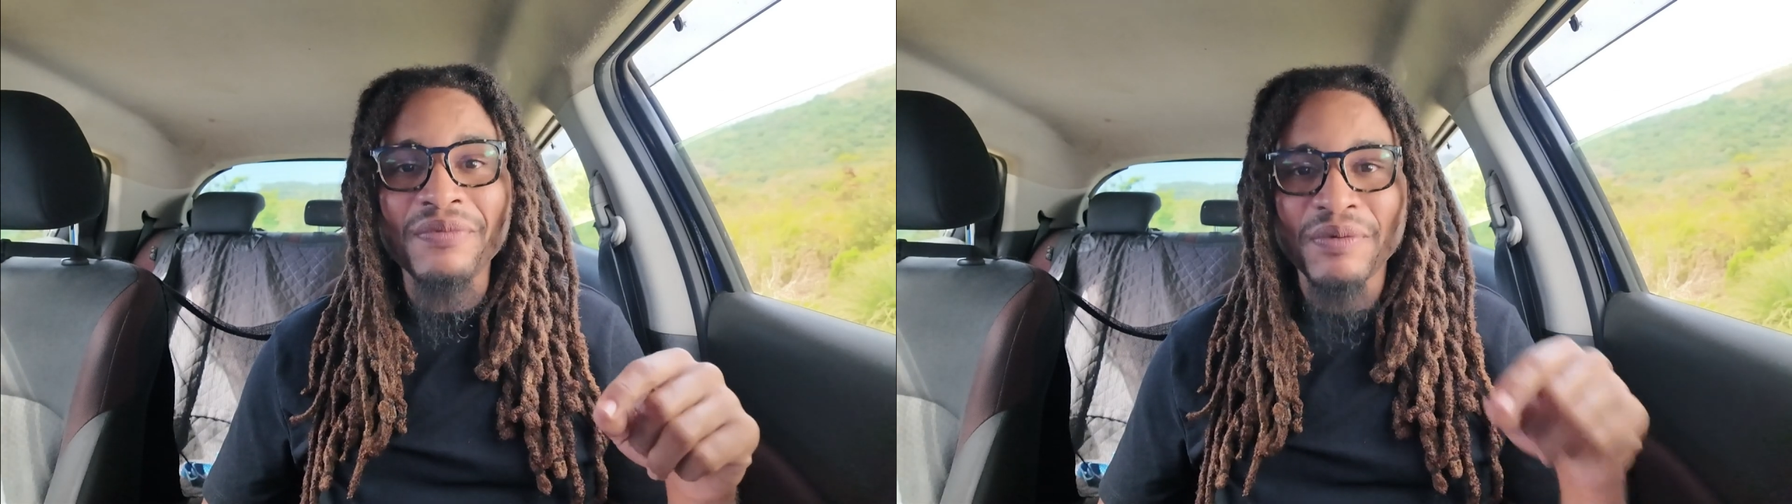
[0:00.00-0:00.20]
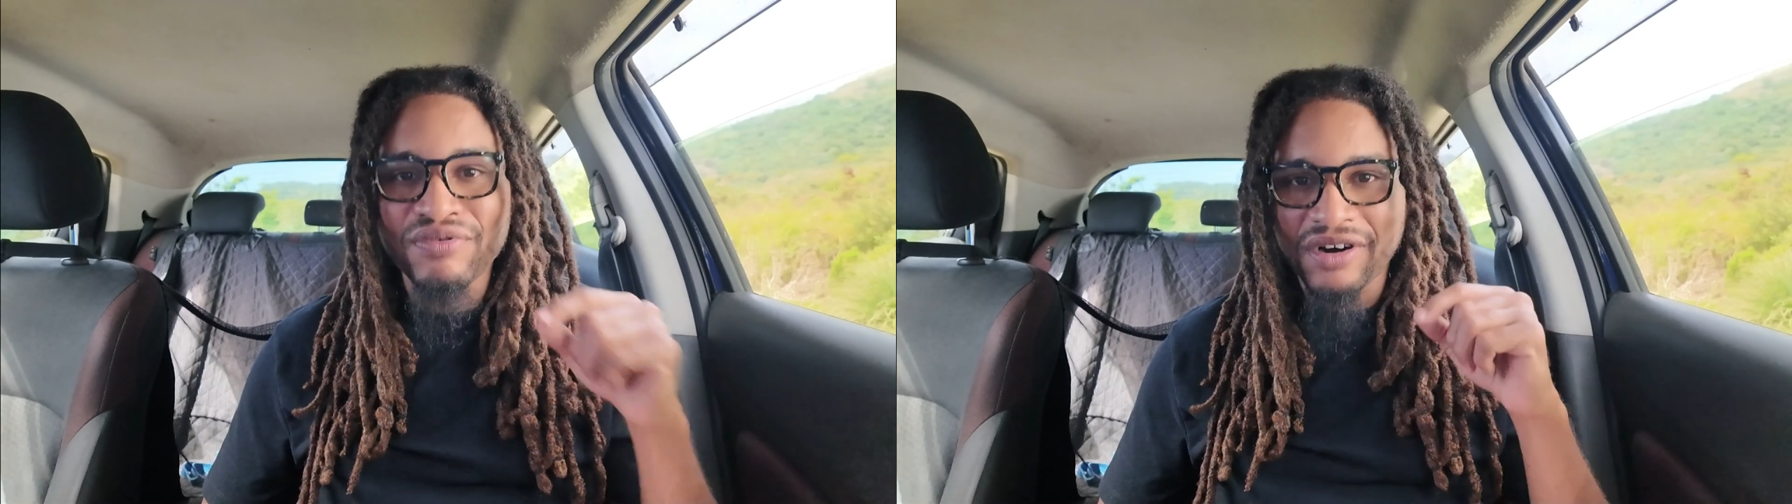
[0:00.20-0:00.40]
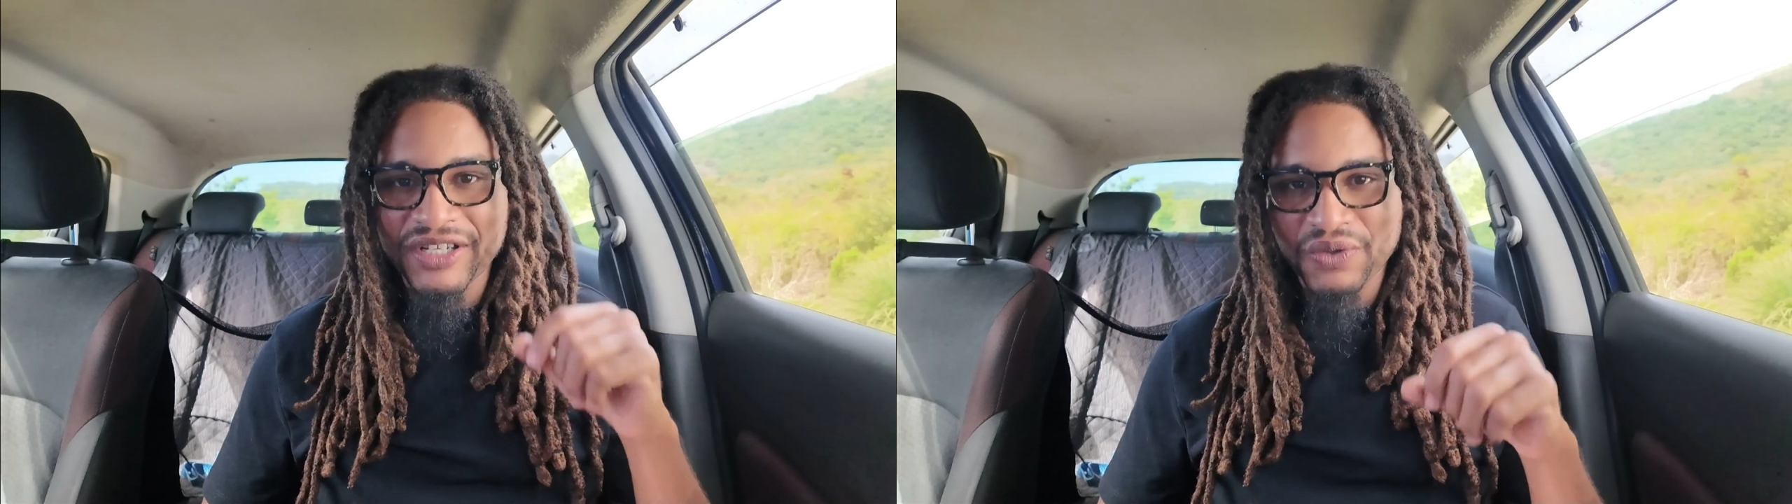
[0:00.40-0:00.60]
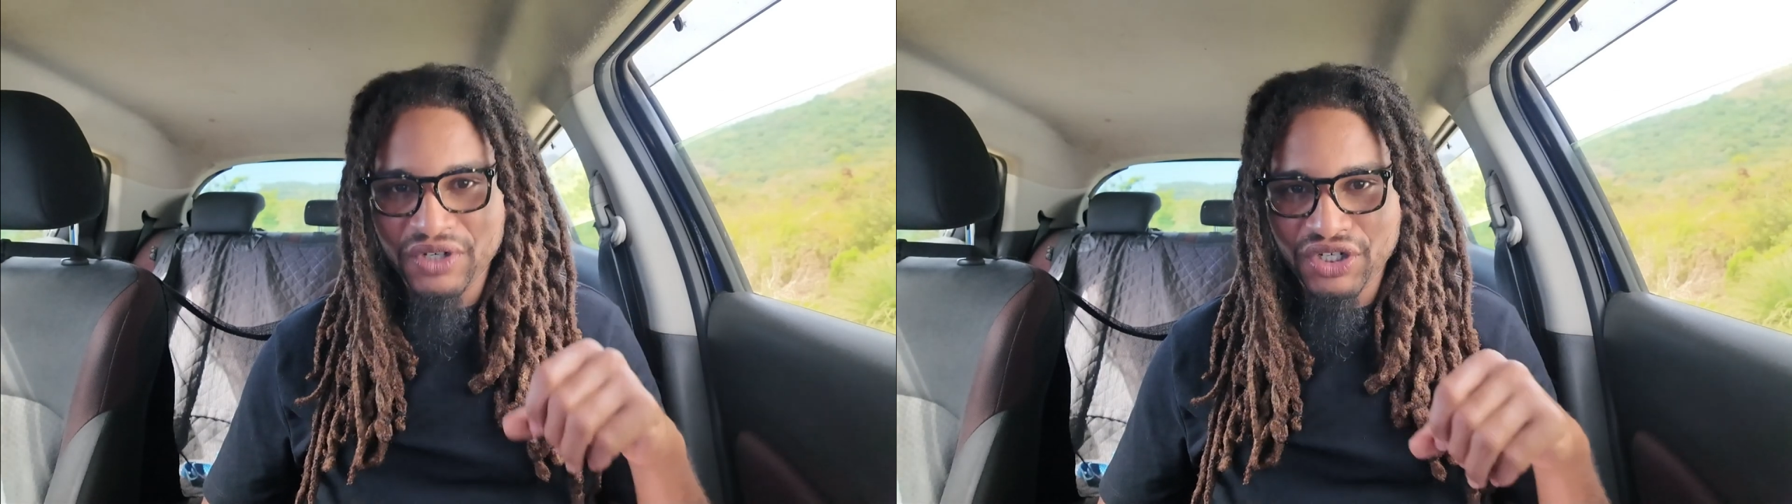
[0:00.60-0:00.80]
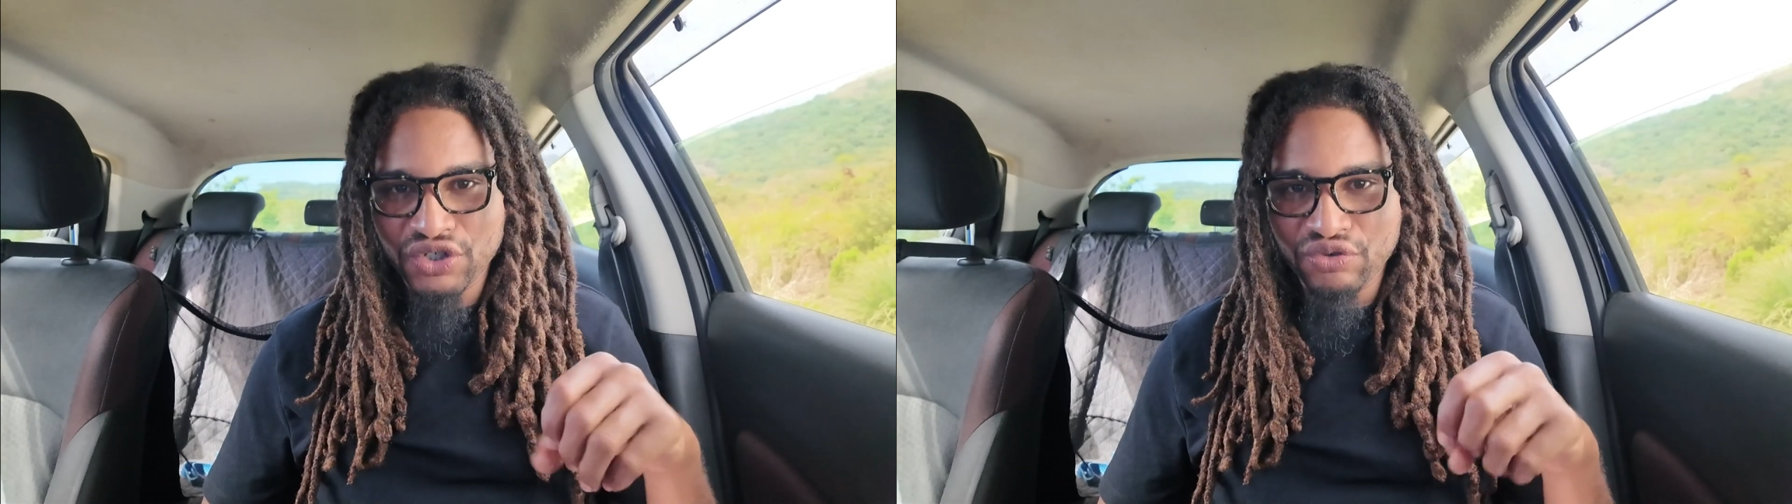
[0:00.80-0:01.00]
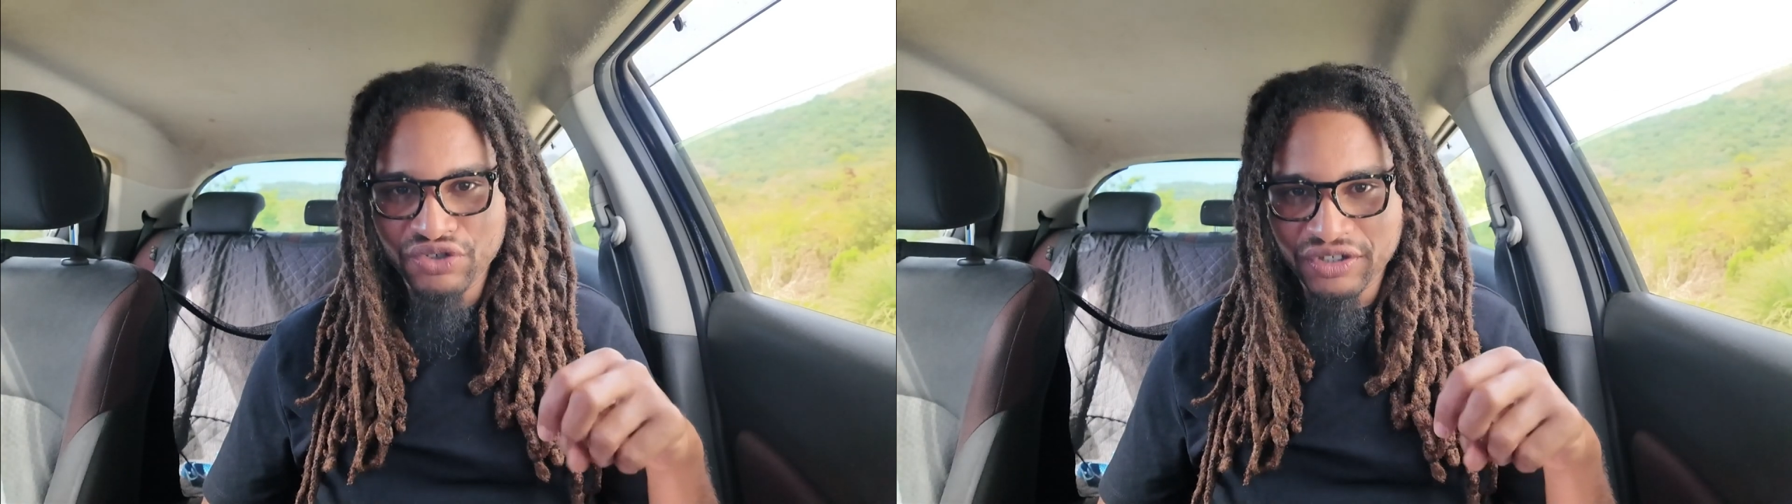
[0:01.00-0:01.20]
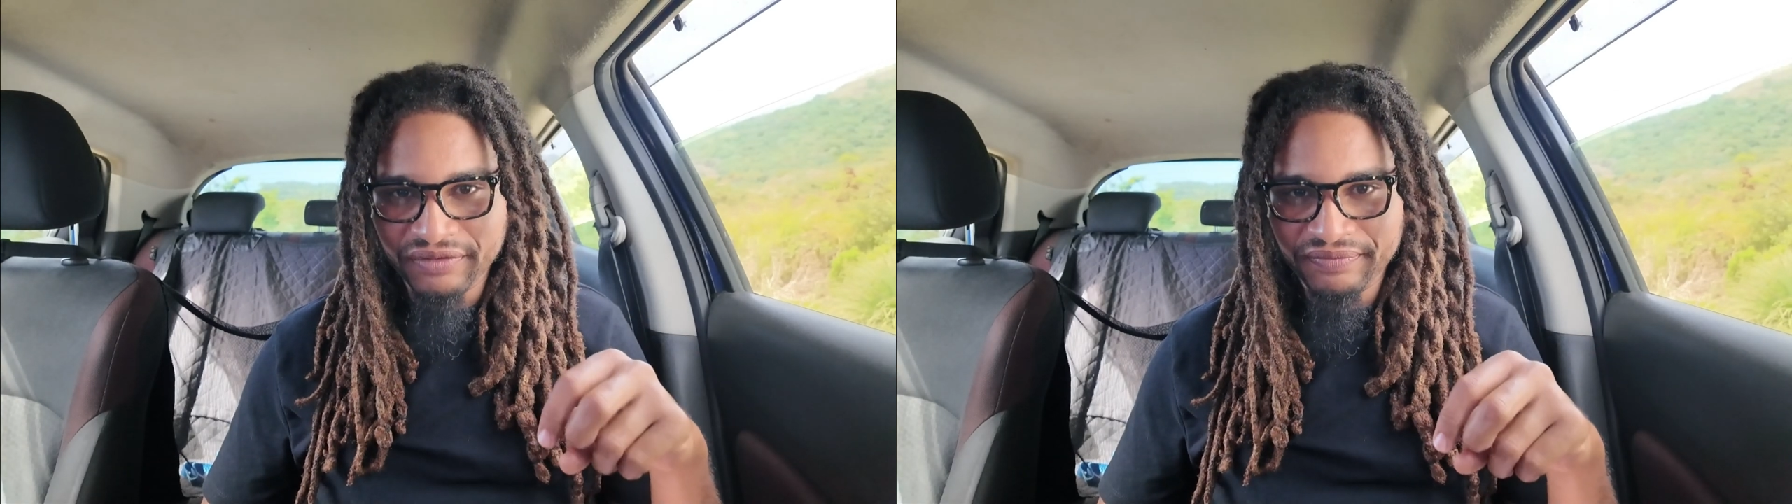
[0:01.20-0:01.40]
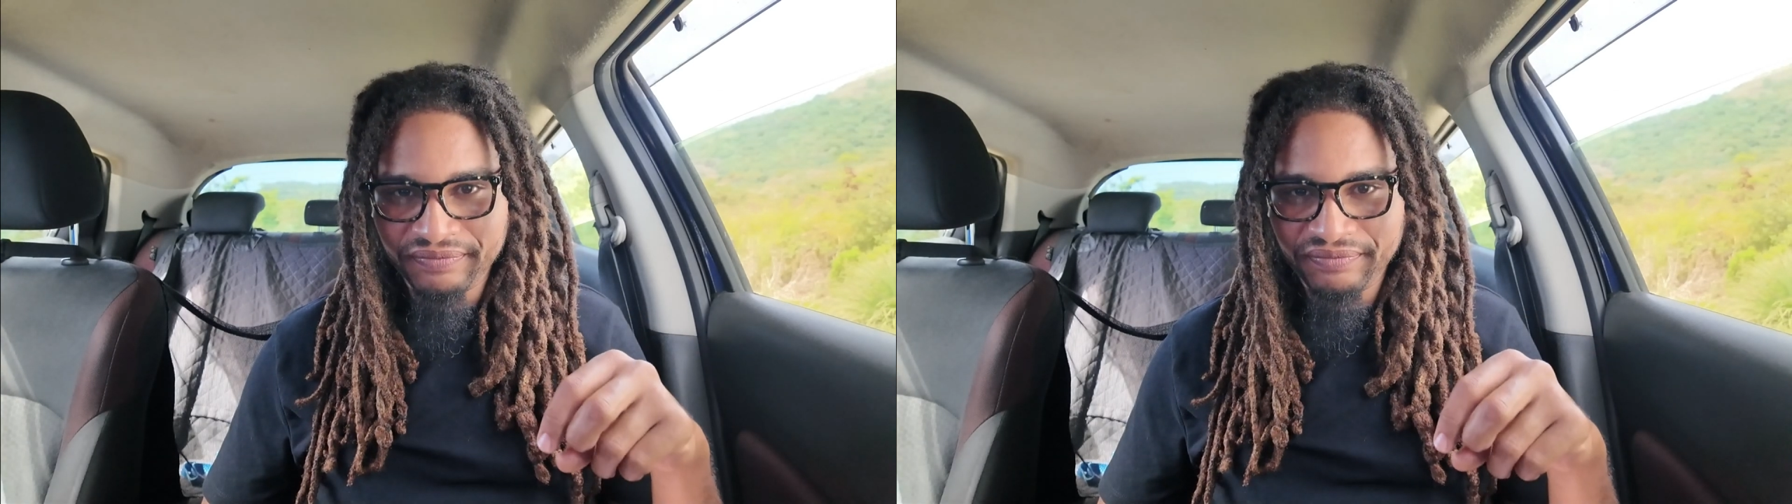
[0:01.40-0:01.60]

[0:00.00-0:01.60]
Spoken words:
be brought to a conclusion.